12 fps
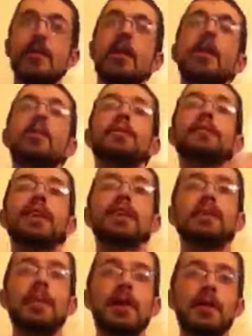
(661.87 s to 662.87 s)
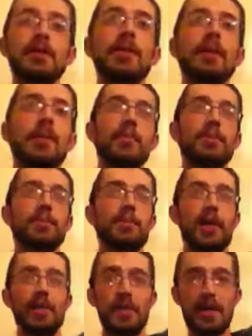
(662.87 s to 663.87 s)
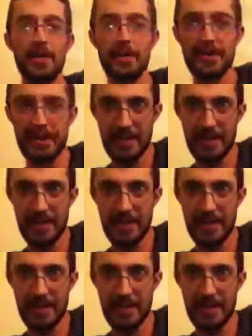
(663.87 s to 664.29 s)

And I'm going to take them out. I'm going to spread them out on my